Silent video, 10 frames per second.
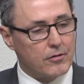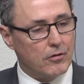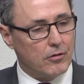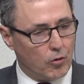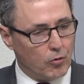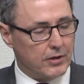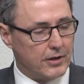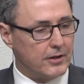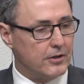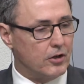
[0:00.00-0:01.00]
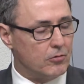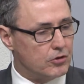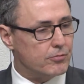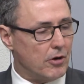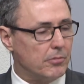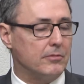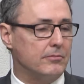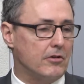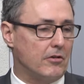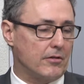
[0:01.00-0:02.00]
globally a huge problem
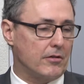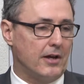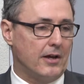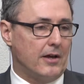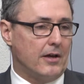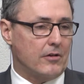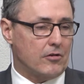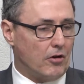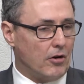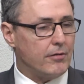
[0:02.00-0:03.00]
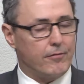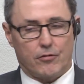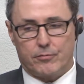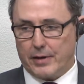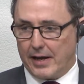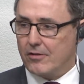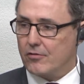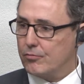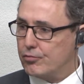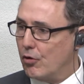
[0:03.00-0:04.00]
because the cost for a bank
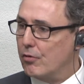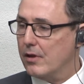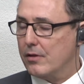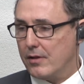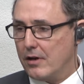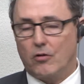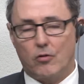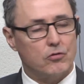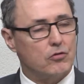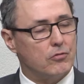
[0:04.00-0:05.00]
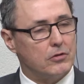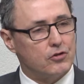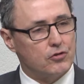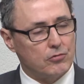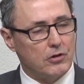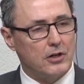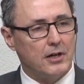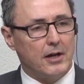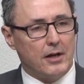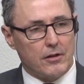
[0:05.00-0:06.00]
to process that loan to ensure
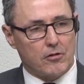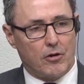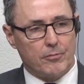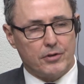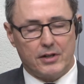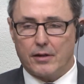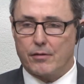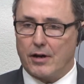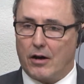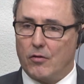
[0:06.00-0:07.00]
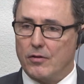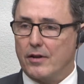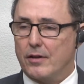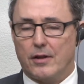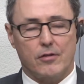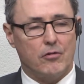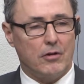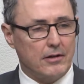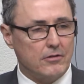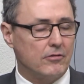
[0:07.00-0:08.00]
the company is sound, that there's
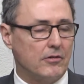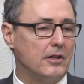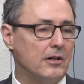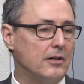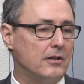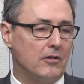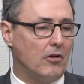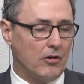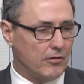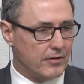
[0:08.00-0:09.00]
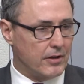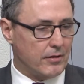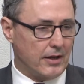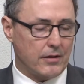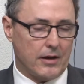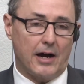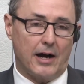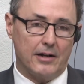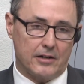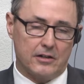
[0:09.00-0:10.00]
collateral, all of these things are
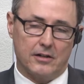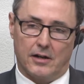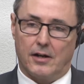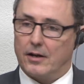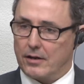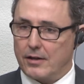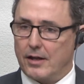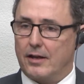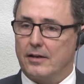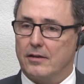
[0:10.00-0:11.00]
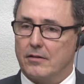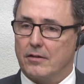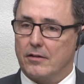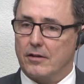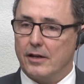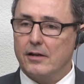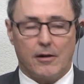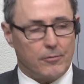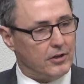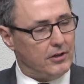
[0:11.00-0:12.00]
higher than the
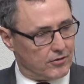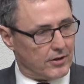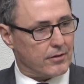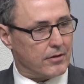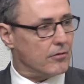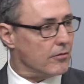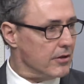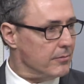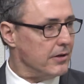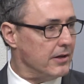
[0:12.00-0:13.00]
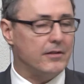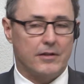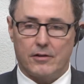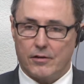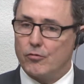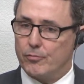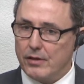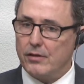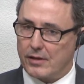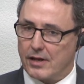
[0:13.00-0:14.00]
income on interest. So simply, there is no
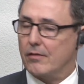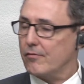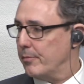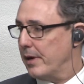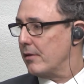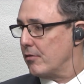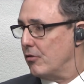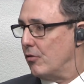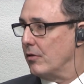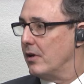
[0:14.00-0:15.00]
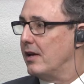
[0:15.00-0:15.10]
business case for banks to loan.